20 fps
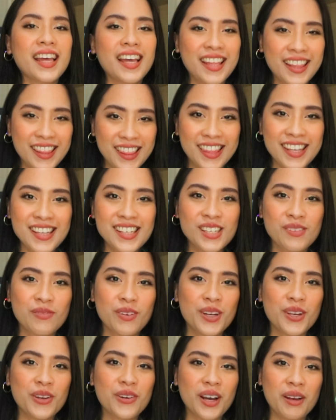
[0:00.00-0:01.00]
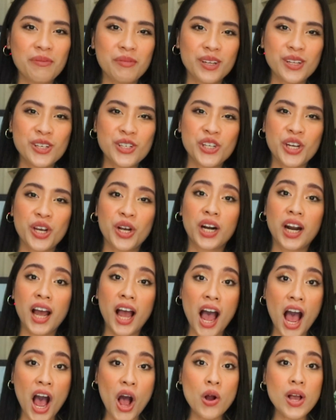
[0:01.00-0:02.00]
In this video, I'm gonna share
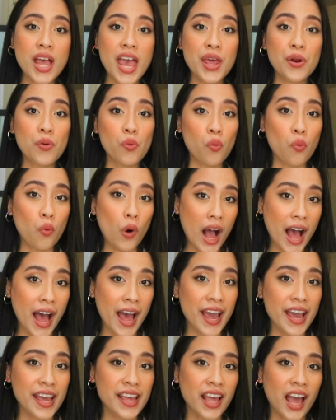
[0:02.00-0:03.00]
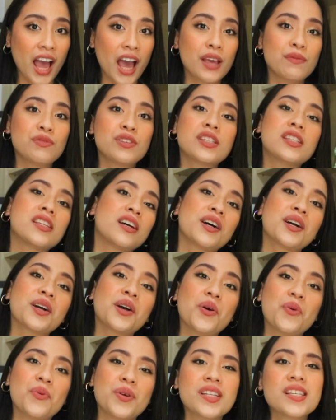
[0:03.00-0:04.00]
how and why I've
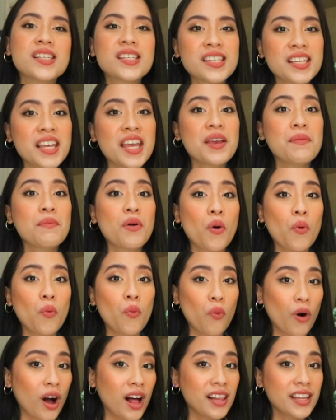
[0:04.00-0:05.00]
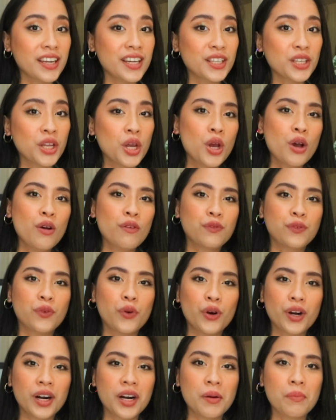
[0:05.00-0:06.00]
stuck with the same wallet
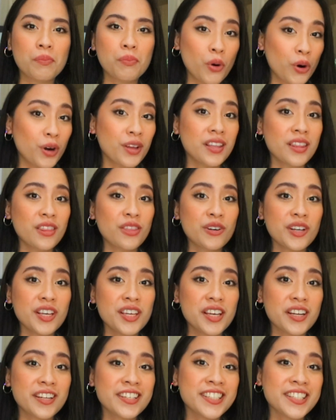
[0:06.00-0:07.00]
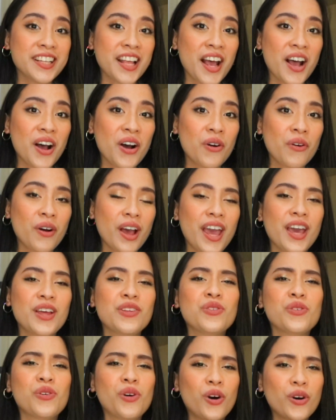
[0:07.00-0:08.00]
for more than 3 years now,
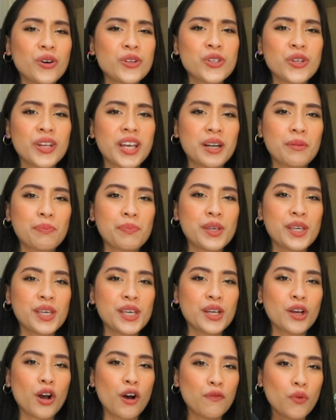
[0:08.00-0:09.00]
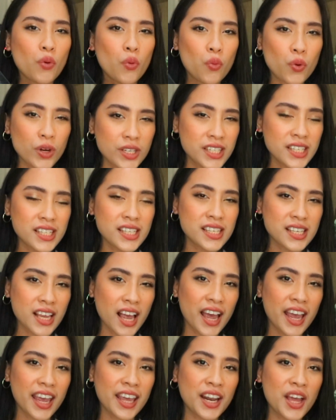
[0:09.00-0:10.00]
and you'll also get a peek of what's
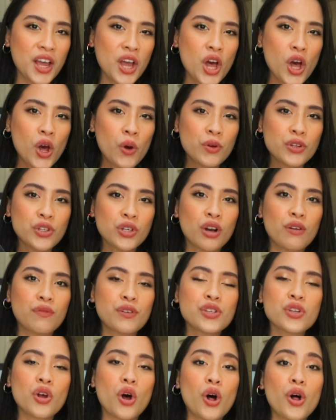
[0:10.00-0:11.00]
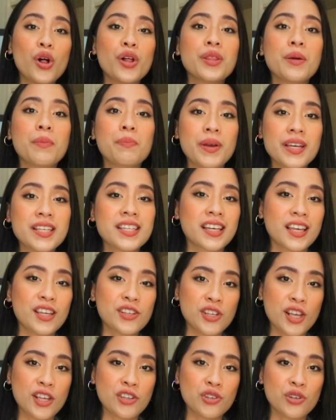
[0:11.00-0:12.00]
inside, which covers all the basic
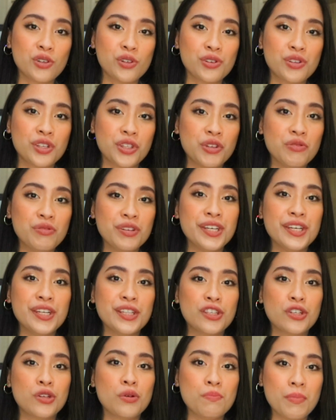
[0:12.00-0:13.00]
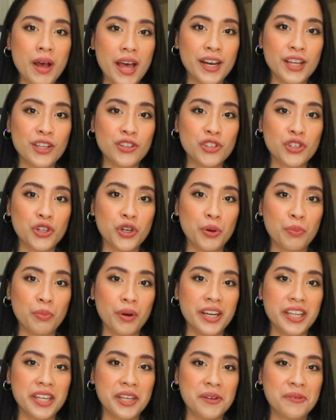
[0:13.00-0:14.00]
essentials that you need to manage your
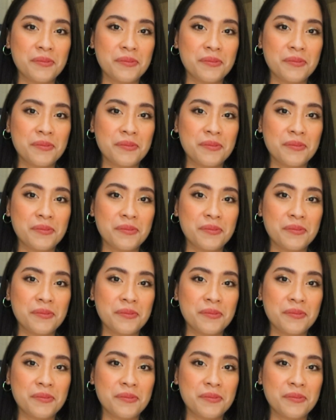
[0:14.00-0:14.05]
money.